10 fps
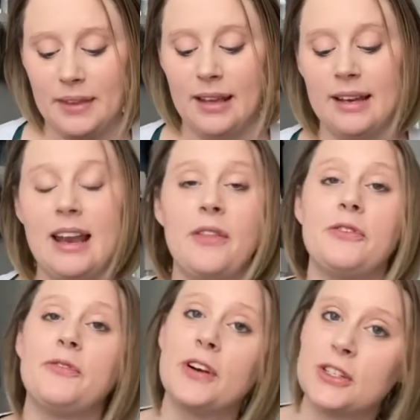Now, the
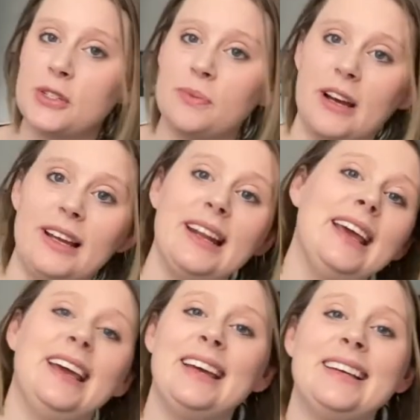first one
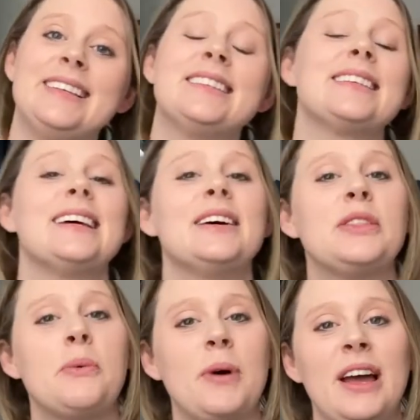is
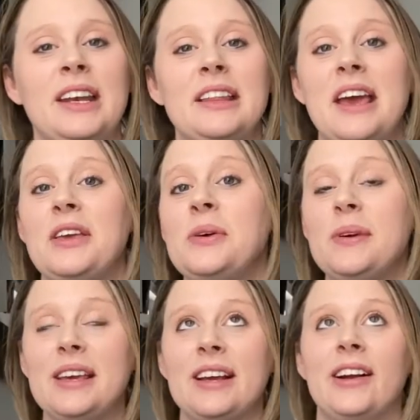the one that you
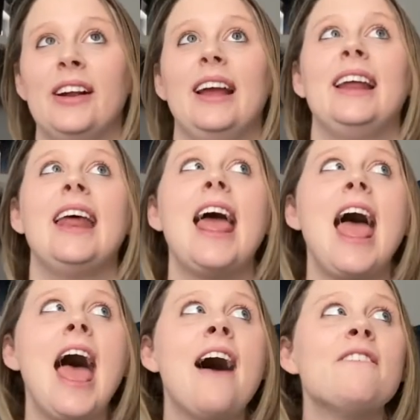hear in
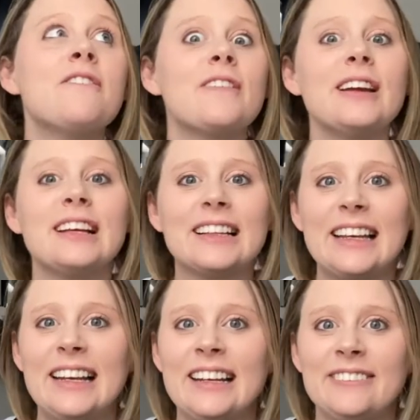every
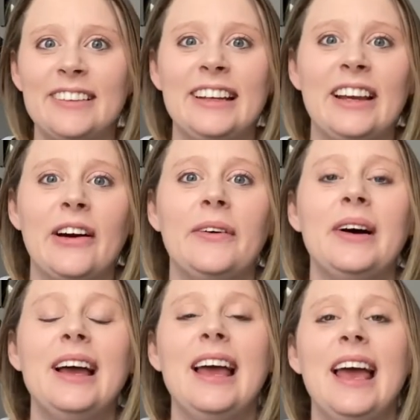cleaning video
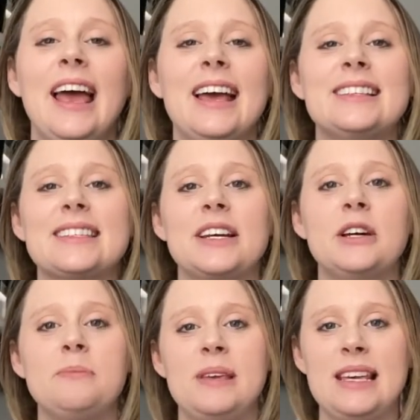it's
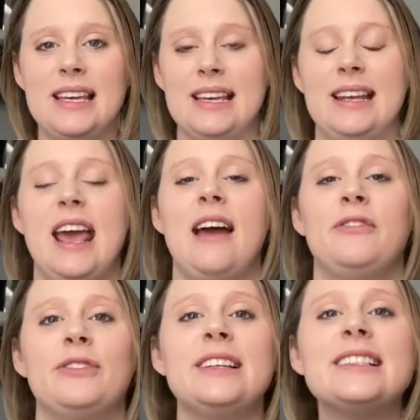gonna be in
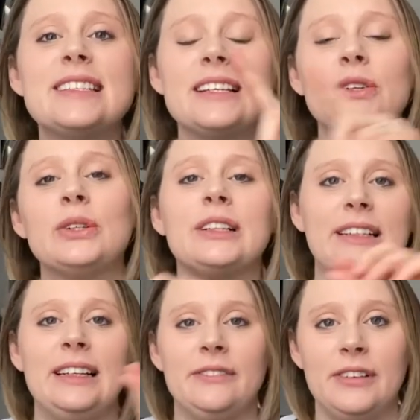every single
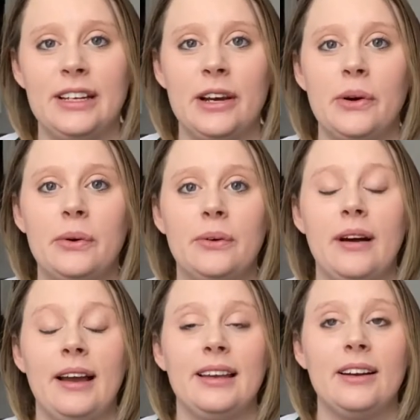cleaning video.
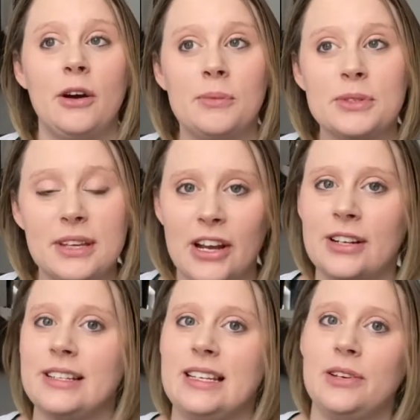I can almost
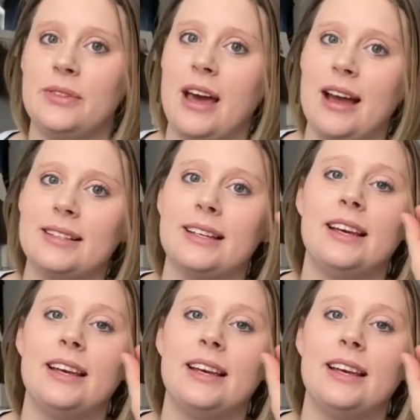guarantee you that.